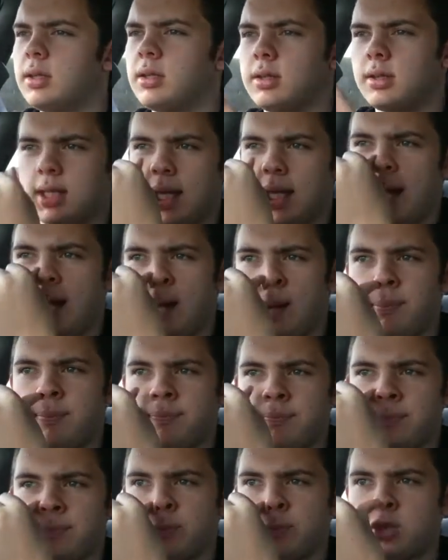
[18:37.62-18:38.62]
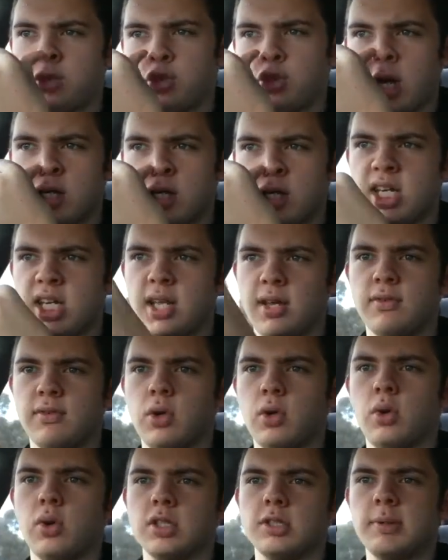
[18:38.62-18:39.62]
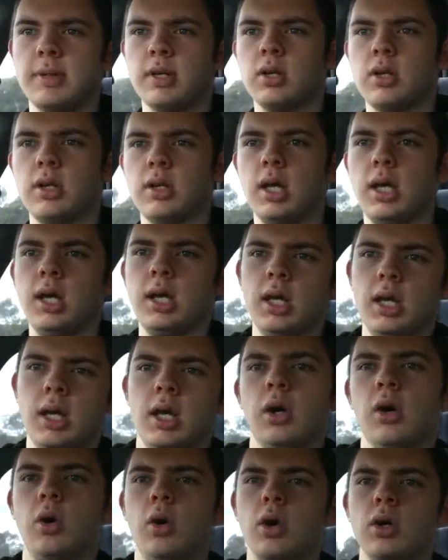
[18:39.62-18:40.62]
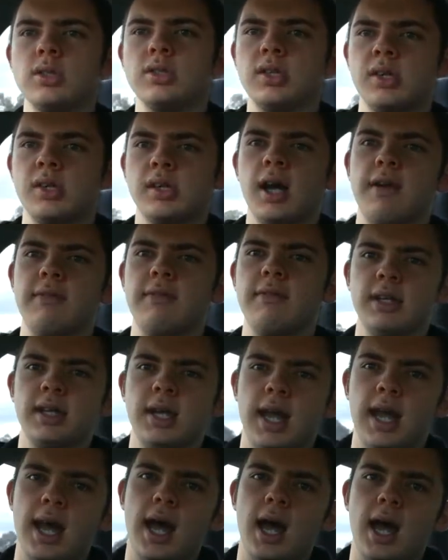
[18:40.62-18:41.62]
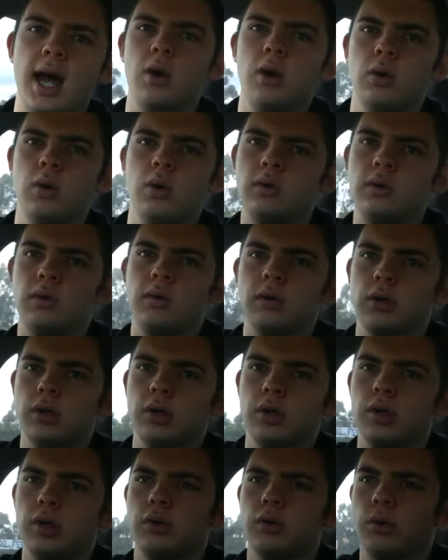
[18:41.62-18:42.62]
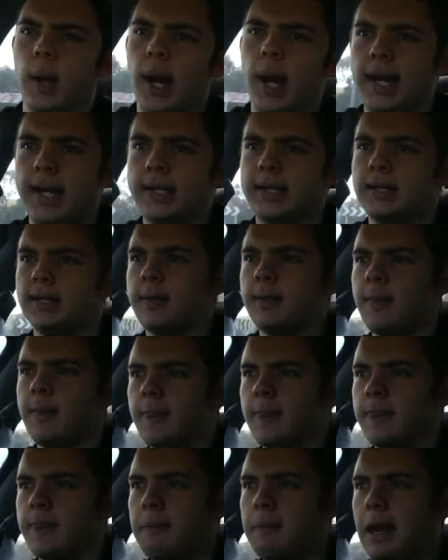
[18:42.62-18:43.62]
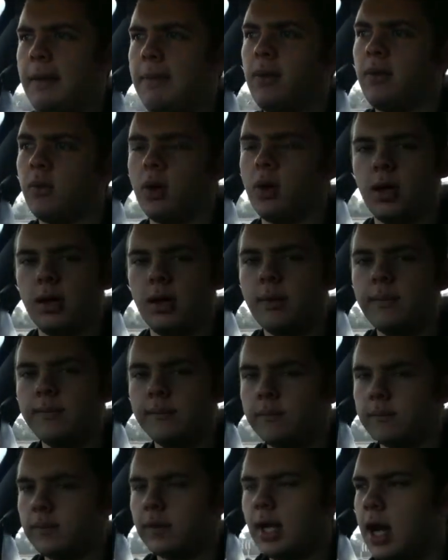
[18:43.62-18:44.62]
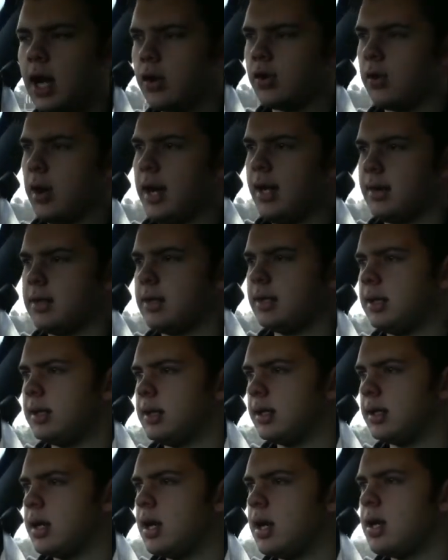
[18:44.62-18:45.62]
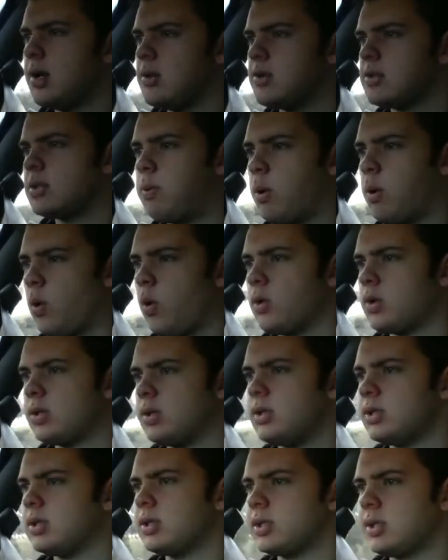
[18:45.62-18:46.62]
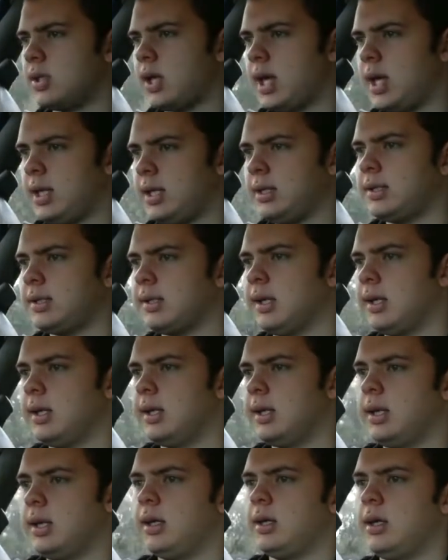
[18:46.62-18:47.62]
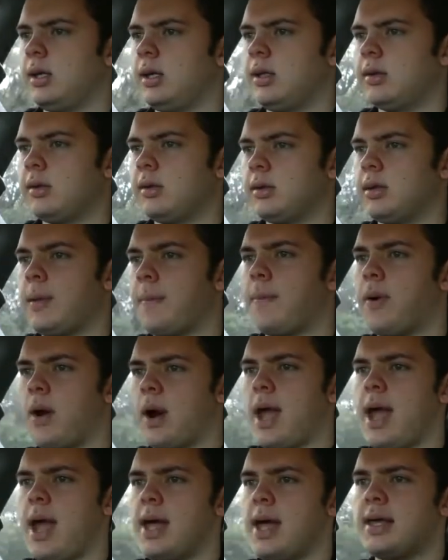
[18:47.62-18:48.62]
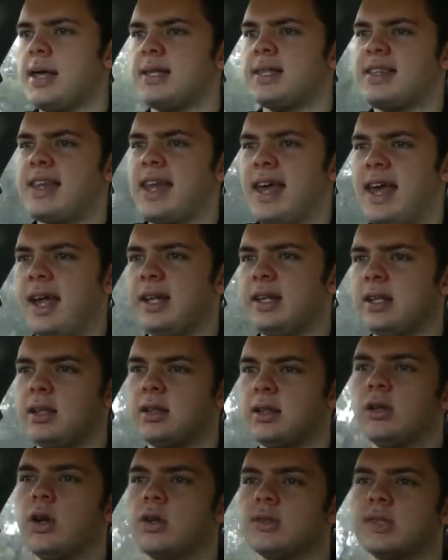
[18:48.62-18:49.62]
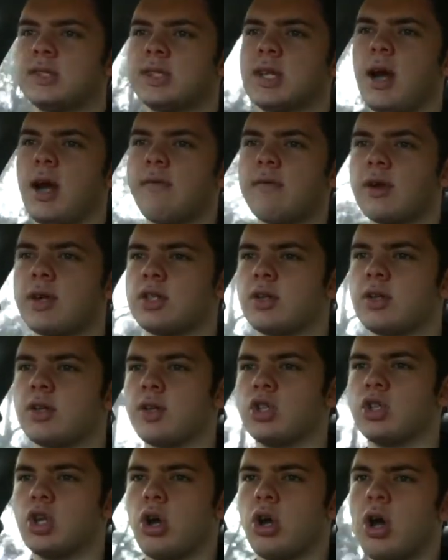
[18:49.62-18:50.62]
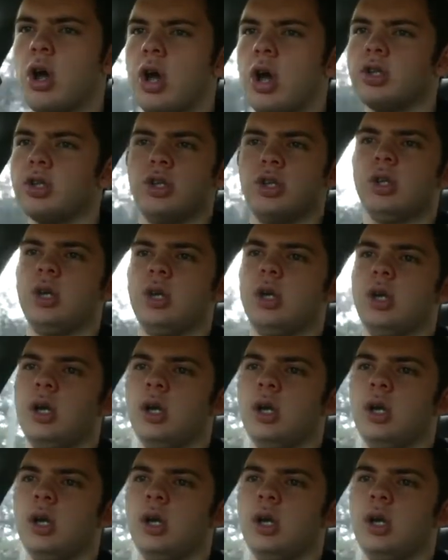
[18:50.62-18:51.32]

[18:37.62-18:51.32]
the tragedy, of course, but it also covered how great the people were, how great the supporters and the prayers and constant coverage of the church.